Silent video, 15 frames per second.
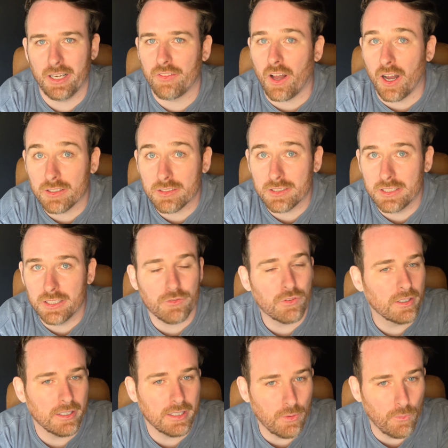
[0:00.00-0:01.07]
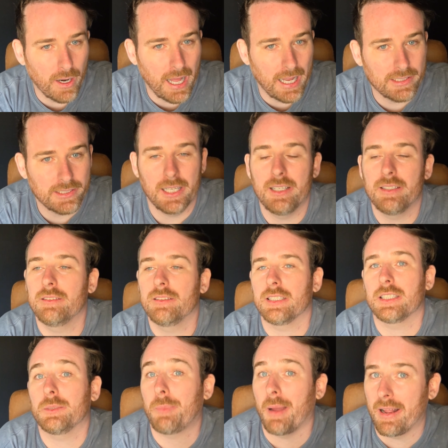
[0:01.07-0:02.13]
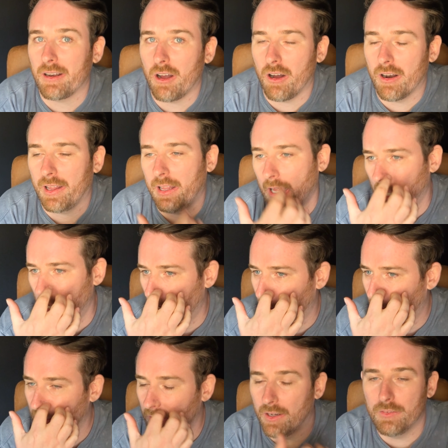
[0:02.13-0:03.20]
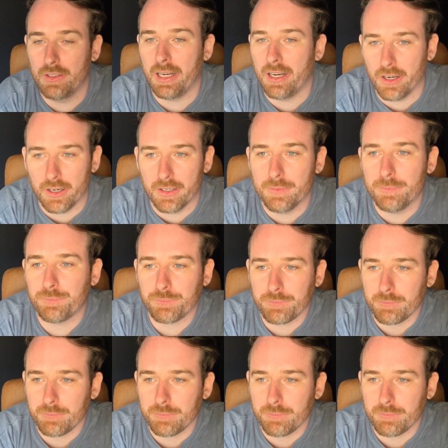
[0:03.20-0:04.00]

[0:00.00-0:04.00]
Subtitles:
any thoughts differently than what I said. Expand on it. We'd love to hear it.